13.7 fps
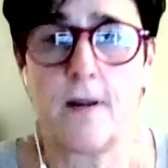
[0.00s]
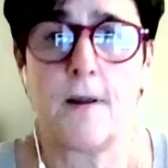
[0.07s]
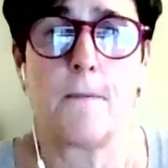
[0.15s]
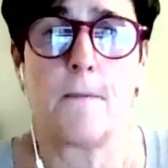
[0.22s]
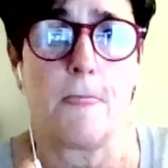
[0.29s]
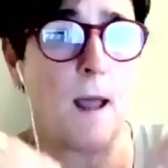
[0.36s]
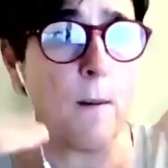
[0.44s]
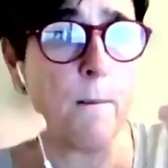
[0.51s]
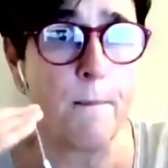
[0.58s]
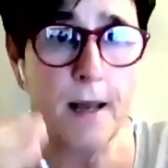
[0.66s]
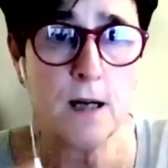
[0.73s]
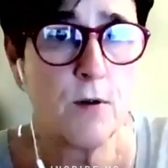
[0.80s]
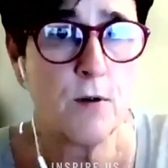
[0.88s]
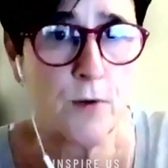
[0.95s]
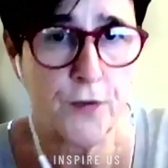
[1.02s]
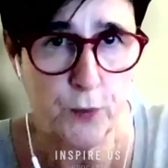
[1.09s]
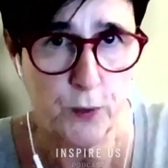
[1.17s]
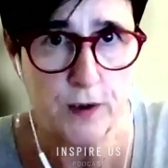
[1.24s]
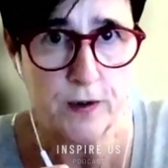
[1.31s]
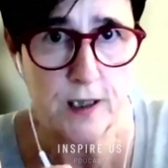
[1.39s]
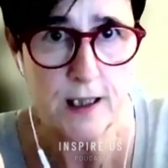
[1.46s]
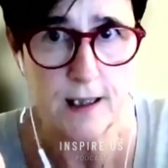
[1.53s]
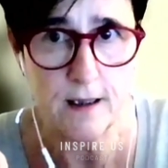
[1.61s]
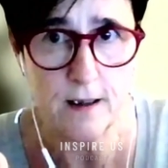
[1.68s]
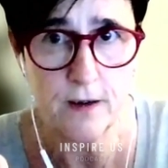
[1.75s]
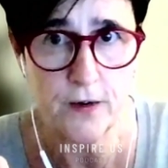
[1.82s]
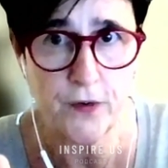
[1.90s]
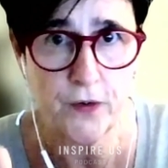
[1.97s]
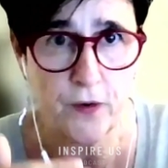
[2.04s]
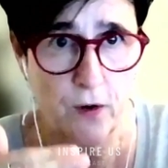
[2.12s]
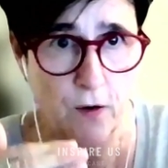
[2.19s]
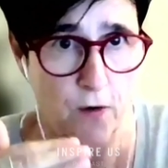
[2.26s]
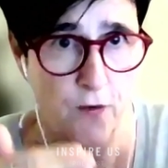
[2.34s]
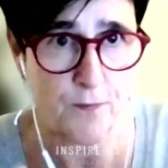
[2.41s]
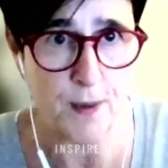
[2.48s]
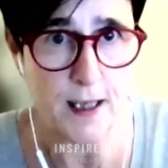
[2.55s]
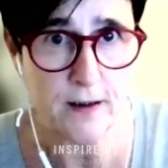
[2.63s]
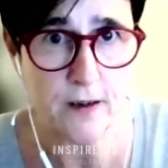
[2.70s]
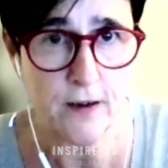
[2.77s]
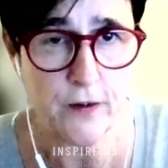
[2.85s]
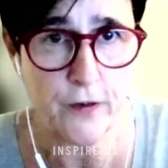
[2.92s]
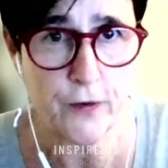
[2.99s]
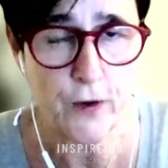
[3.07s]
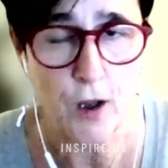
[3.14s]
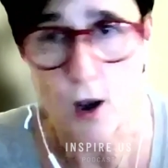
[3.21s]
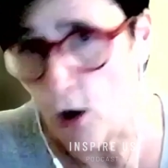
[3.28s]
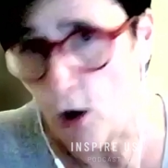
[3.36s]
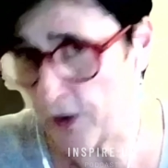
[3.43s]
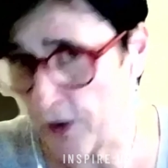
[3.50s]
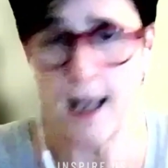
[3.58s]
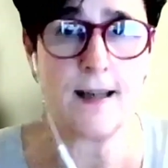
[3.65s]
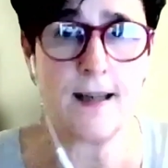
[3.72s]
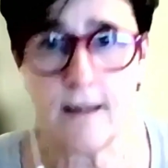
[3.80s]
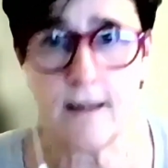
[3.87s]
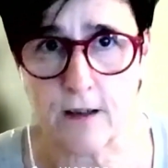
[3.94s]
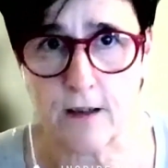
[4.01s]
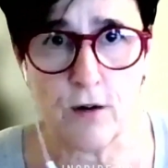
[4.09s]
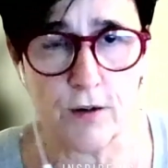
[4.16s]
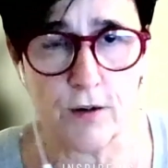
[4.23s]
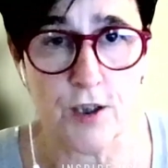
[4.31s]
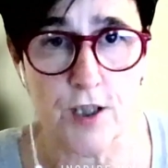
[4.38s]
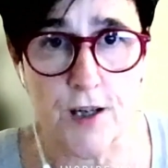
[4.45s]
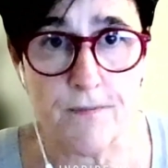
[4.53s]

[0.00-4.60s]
a minimum of 20 years of patents on any technology.